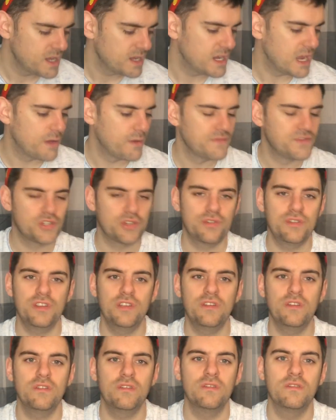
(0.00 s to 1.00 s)
Now I've shown
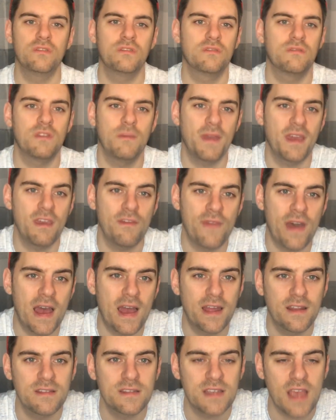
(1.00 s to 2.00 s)
you the Mickey
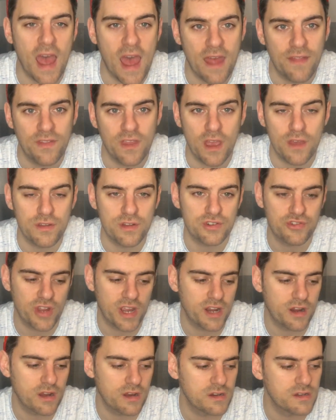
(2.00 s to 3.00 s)
Vans and the other
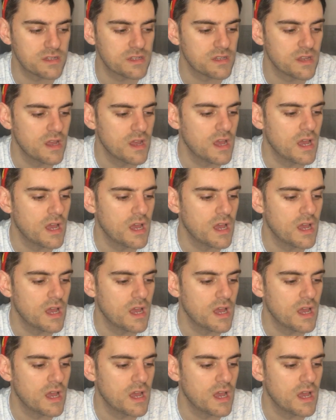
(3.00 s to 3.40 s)
trainers.